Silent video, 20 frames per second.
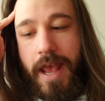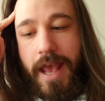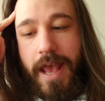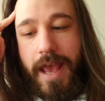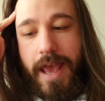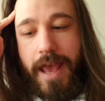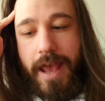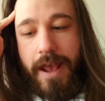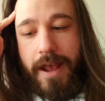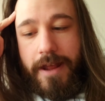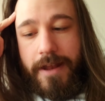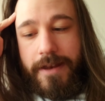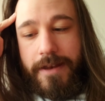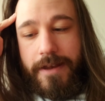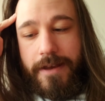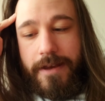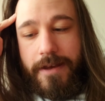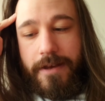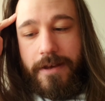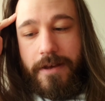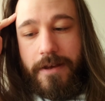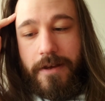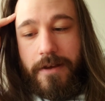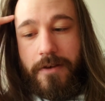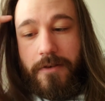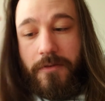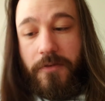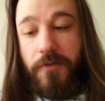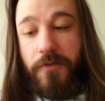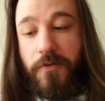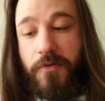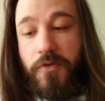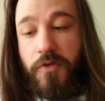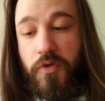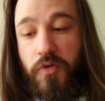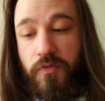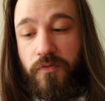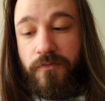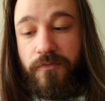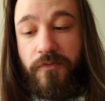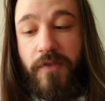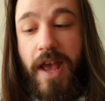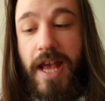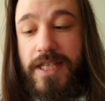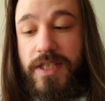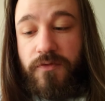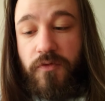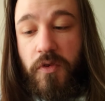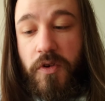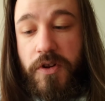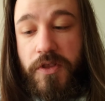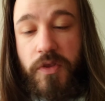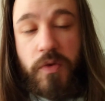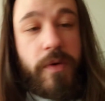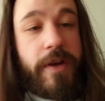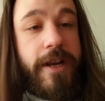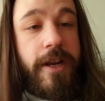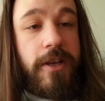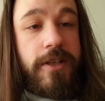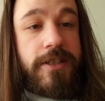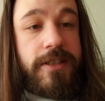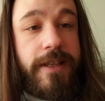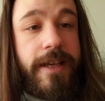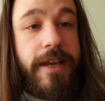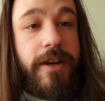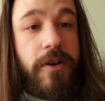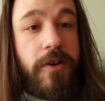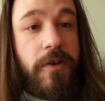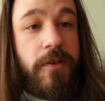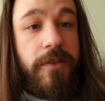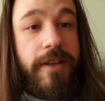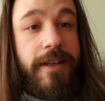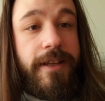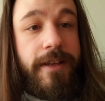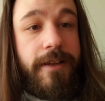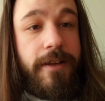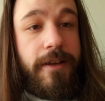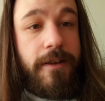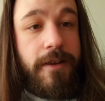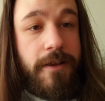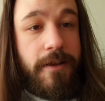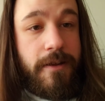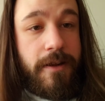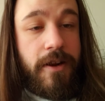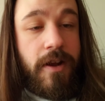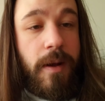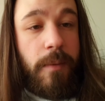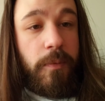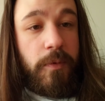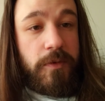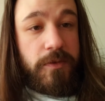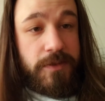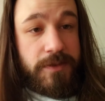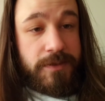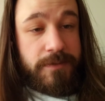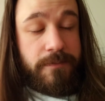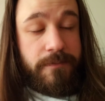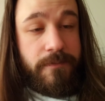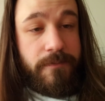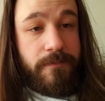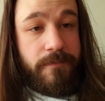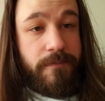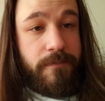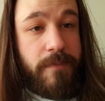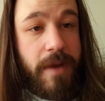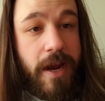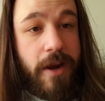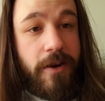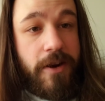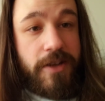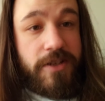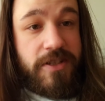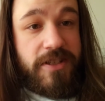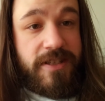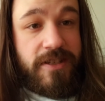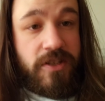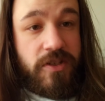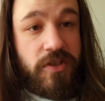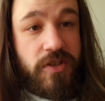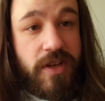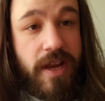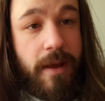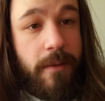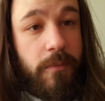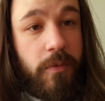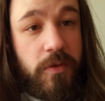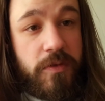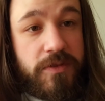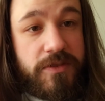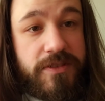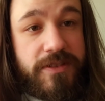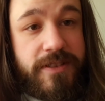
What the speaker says: And fast forward 3 years later, the couple's marriage is in shambles.